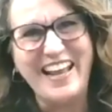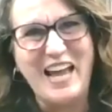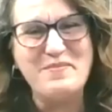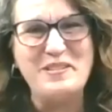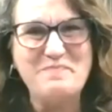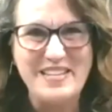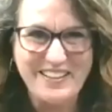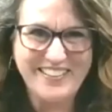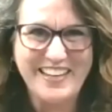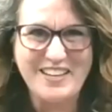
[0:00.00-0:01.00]
Happy to be
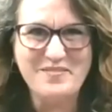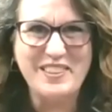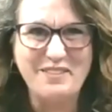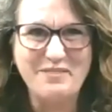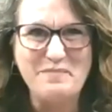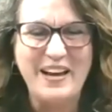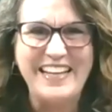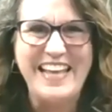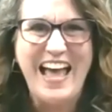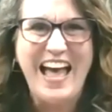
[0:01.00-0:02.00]
here again with
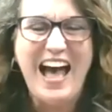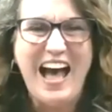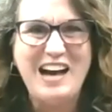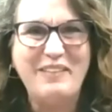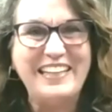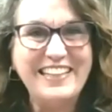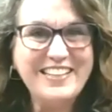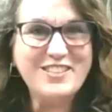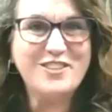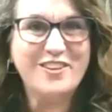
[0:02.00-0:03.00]
everybody. I'd like
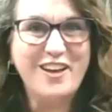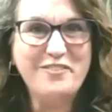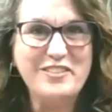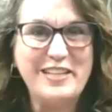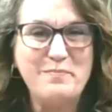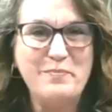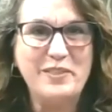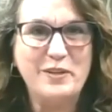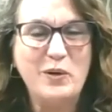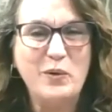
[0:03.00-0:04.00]
to start off today with
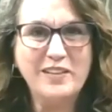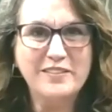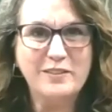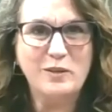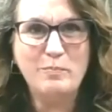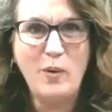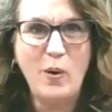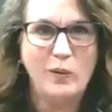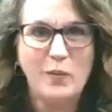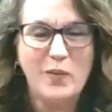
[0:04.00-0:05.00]
a quick little
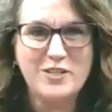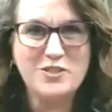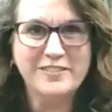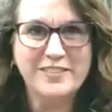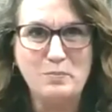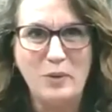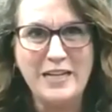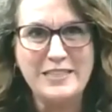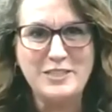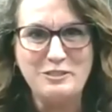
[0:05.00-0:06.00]
poll question. Let's
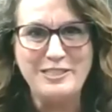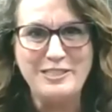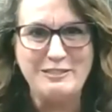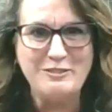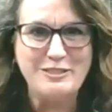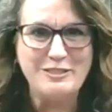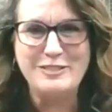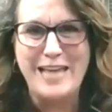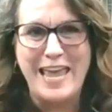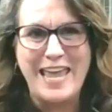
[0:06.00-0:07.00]
practice using those
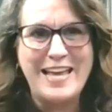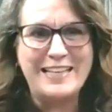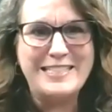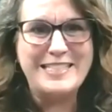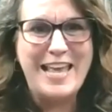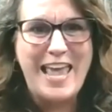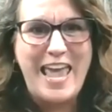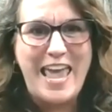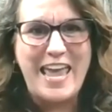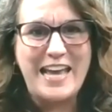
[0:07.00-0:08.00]
hands.
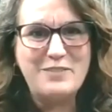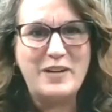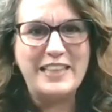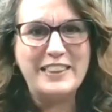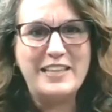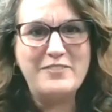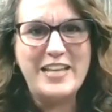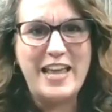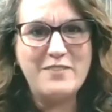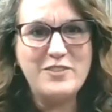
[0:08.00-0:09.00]
And what I'd love to
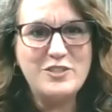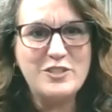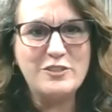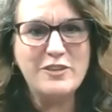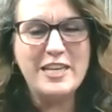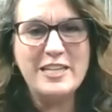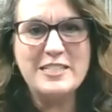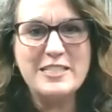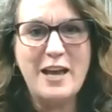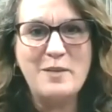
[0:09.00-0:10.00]
have you do
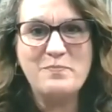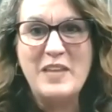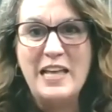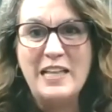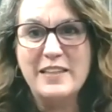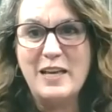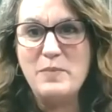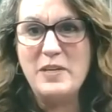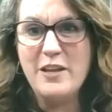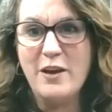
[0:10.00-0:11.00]
is let
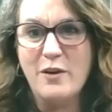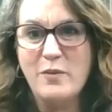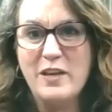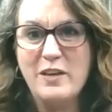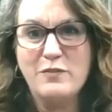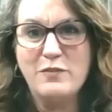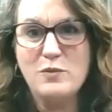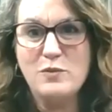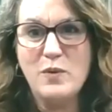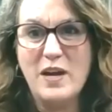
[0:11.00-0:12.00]
me know if
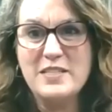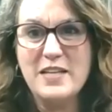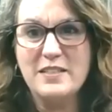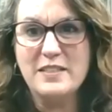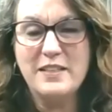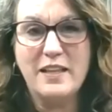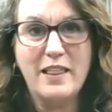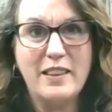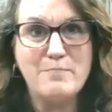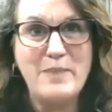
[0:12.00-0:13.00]
you attended
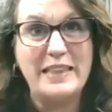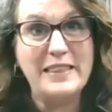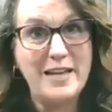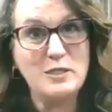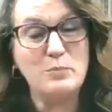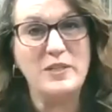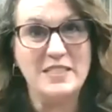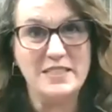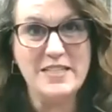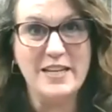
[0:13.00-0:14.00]
my last
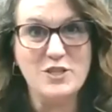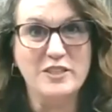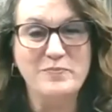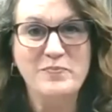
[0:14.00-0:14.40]
presentation.